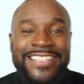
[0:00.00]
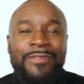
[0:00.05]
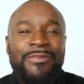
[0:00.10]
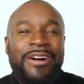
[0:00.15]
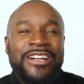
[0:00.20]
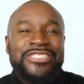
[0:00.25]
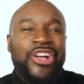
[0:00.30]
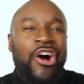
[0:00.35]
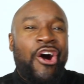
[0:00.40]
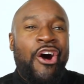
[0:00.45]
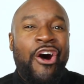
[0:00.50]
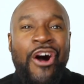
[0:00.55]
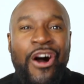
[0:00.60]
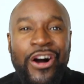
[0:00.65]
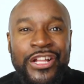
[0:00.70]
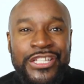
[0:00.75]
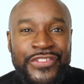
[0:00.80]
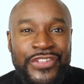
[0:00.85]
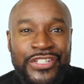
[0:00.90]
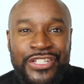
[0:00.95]
I watched
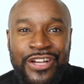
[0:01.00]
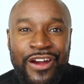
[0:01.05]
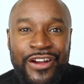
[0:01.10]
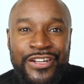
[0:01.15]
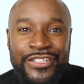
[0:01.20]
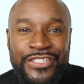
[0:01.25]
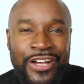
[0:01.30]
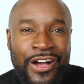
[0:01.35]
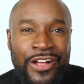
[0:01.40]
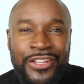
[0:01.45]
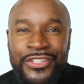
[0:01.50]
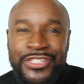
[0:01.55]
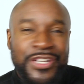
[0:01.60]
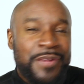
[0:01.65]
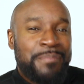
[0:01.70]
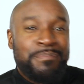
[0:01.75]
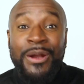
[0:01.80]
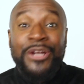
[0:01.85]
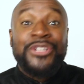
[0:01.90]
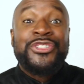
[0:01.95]
all of the
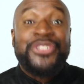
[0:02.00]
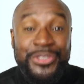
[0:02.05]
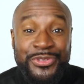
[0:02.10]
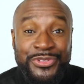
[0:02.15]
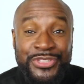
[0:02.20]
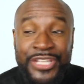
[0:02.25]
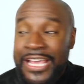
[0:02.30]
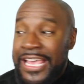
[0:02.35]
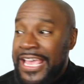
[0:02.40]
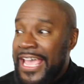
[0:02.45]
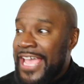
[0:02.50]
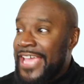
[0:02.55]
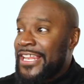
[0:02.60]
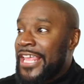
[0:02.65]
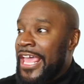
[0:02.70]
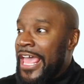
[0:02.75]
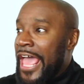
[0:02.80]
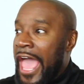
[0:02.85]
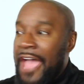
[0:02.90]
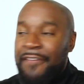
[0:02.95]
commercials, and
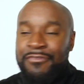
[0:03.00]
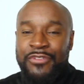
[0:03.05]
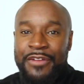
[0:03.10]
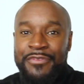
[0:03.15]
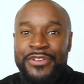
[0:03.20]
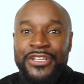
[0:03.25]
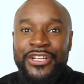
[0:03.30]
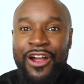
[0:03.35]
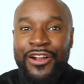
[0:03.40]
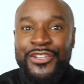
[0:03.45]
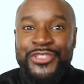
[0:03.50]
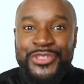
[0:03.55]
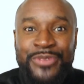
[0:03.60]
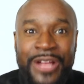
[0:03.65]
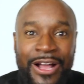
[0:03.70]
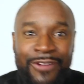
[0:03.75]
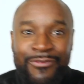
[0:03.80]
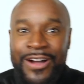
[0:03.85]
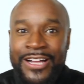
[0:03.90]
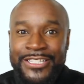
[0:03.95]
after every cartoon
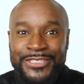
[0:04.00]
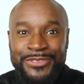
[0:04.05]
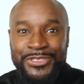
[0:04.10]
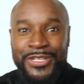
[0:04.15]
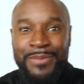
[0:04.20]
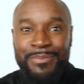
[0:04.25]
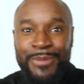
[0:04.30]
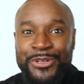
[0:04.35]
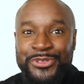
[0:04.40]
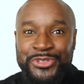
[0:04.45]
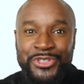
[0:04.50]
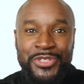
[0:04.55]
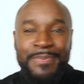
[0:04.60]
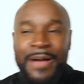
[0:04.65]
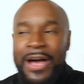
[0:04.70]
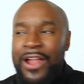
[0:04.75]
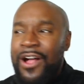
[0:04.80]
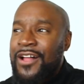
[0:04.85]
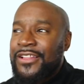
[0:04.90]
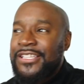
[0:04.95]
I watched, there was commercials
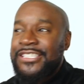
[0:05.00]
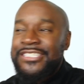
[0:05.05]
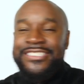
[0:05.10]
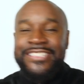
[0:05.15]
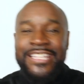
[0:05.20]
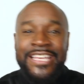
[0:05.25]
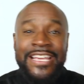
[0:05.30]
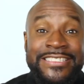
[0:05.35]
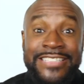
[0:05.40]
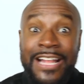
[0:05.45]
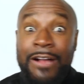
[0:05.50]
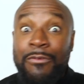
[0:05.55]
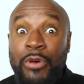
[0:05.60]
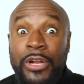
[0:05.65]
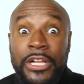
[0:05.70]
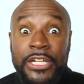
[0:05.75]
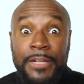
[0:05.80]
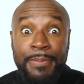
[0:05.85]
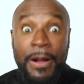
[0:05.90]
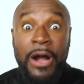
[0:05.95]
about all these things and I
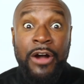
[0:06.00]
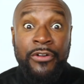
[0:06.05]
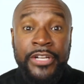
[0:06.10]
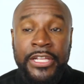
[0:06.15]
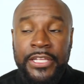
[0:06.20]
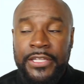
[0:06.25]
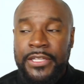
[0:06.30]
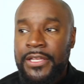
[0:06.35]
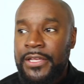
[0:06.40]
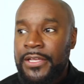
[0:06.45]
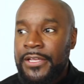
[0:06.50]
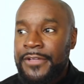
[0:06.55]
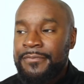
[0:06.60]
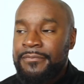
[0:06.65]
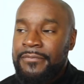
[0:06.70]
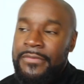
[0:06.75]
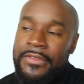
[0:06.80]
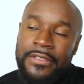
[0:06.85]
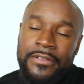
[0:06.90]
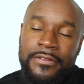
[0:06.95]
wanted a pony.
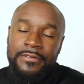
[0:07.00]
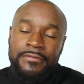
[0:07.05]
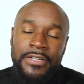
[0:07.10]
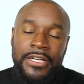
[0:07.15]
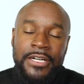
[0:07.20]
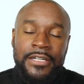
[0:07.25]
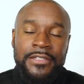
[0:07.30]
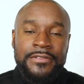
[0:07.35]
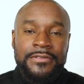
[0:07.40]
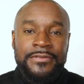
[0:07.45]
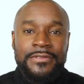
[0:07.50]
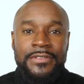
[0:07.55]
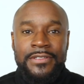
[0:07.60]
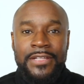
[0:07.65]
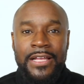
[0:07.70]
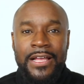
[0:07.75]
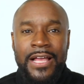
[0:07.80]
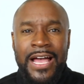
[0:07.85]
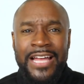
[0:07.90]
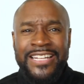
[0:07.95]
Well,
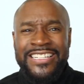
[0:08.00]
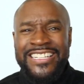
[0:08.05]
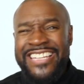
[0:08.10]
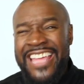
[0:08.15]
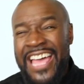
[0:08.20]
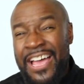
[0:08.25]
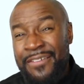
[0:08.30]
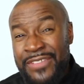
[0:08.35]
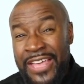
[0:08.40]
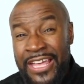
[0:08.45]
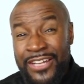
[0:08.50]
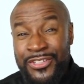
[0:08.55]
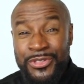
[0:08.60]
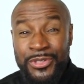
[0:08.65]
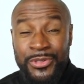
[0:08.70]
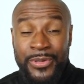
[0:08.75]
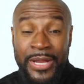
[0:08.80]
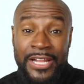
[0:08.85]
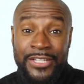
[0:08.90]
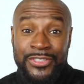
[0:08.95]
I didn't have the attitude
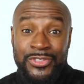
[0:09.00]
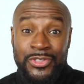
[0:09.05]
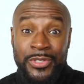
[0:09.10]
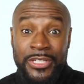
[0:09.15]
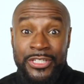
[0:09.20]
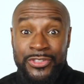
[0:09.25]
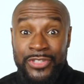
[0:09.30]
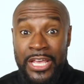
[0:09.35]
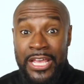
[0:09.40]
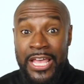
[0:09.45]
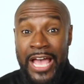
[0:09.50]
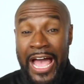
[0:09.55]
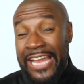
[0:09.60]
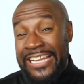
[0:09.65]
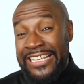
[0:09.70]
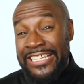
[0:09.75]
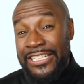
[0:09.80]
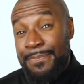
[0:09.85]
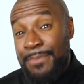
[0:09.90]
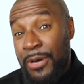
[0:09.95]
of gratitude because I
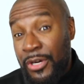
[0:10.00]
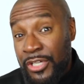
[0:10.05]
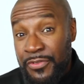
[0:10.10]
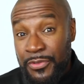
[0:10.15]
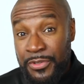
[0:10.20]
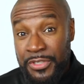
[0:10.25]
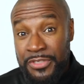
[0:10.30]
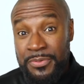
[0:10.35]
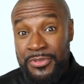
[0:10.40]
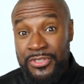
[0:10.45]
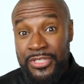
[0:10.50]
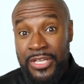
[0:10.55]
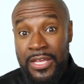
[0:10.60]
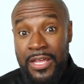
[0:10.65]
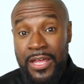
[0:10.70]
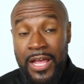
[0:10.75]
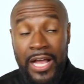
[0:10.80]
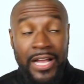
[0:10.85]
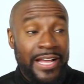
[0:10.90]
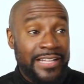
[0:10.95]
didn't get a pony for Christmas.
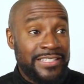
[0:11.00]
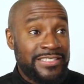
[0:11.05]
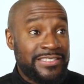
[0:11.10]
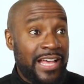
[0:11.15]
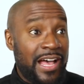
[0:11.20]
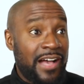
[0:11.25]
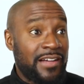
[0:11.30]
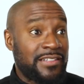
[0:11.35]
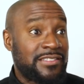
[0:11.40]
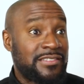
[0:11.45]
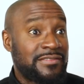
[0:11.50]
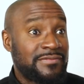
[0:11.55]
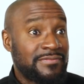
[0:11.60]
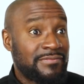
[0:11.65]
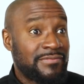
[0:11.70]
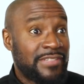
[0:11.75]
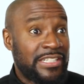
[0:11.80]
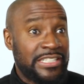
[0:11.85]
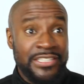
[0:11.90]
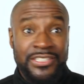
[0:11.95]
I got socks
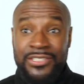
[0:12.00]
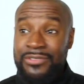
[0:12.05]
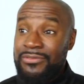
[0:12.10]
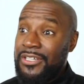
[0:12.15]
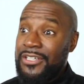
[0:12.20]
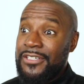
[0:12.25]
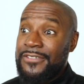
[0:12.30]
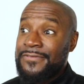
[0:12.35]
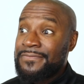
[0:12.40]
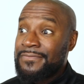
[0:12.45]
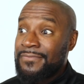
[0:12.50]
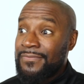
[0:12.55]
and underwear.